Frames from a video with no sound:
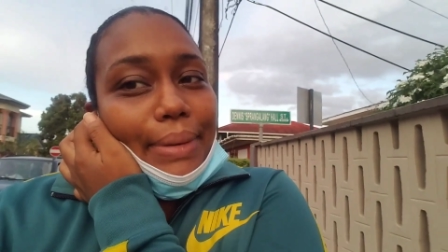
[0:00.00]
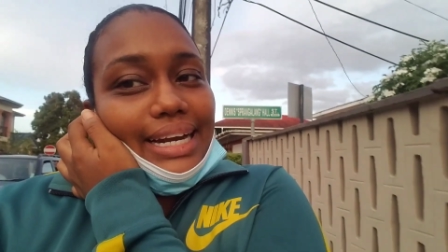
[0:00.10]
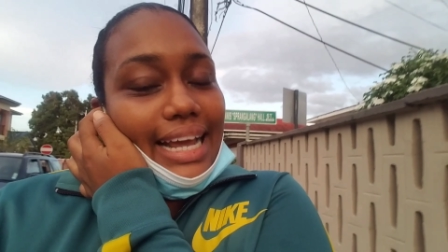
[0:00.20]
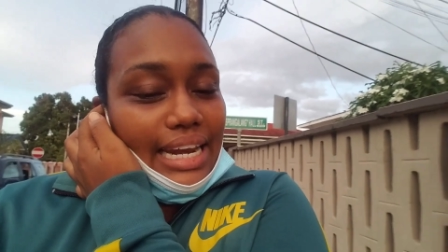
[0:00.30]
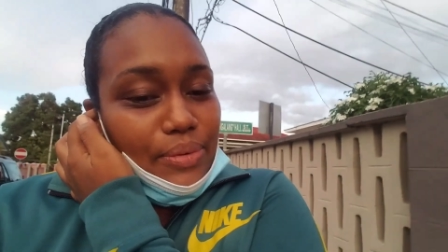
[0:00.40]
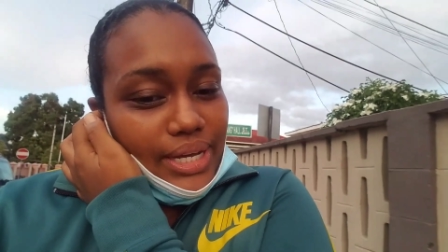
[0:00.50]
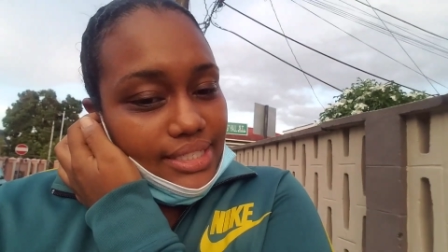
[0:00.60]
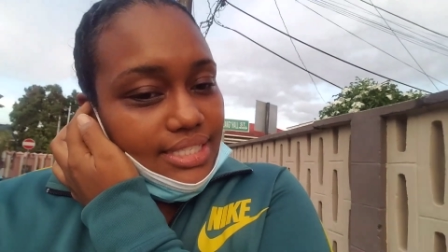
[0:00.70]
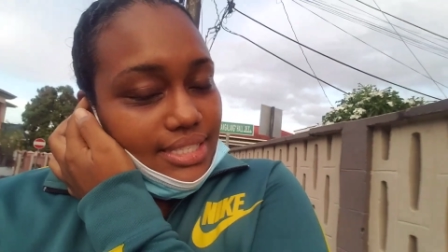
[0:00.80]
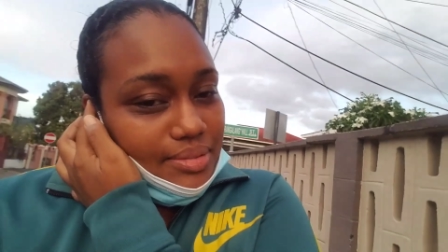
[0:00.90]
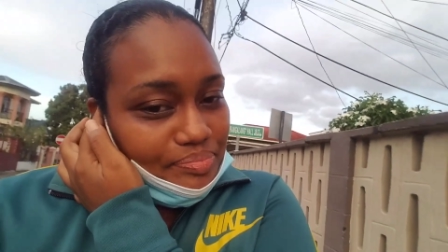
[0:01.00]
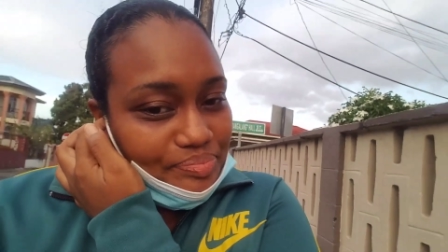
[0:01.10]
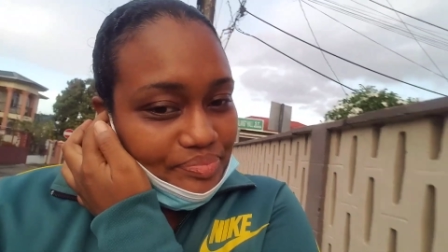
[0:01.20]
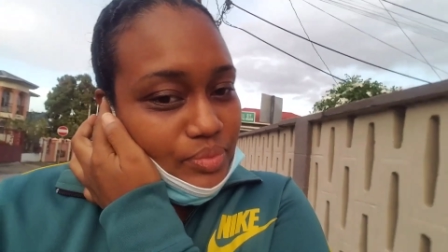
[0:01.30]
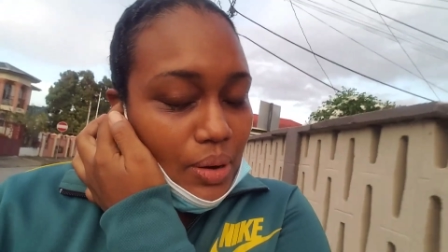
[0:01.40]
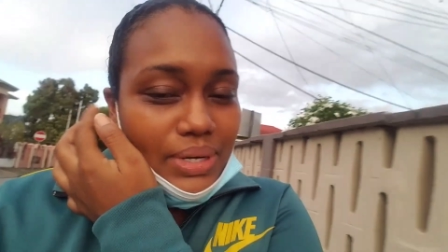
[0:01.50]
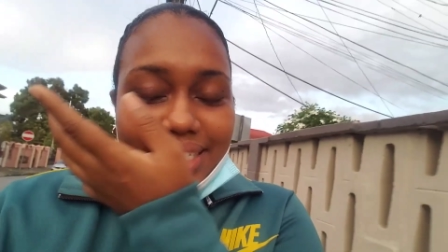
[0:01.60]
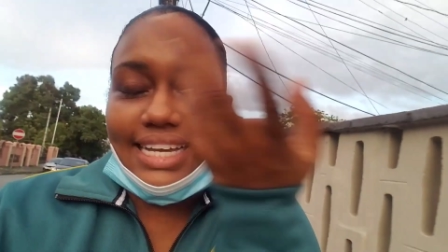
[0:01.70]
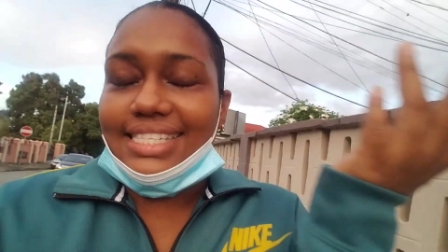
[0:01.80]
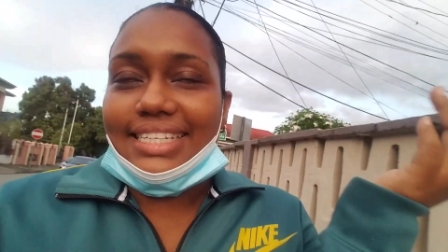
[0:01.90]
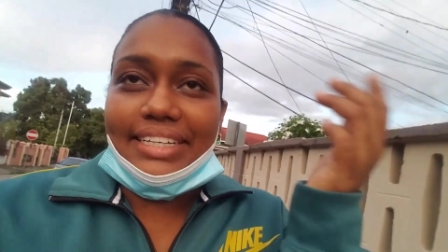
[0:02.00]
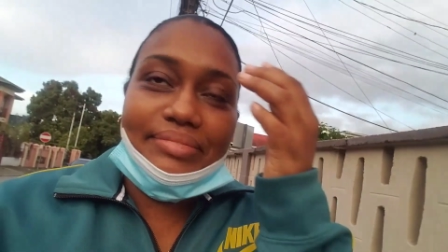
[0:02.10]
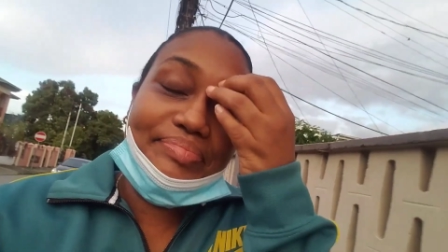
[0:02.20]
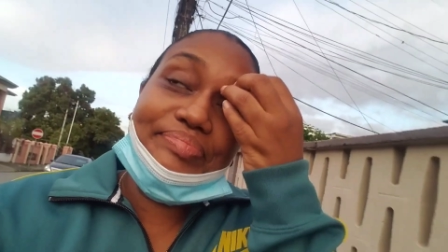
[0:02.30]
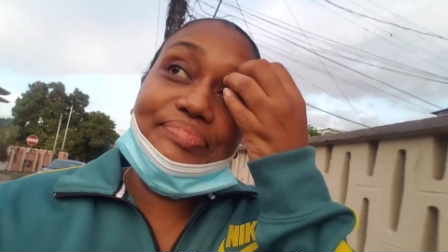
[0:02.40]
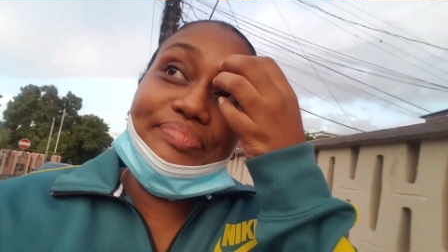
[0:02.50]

but anyways what was I saying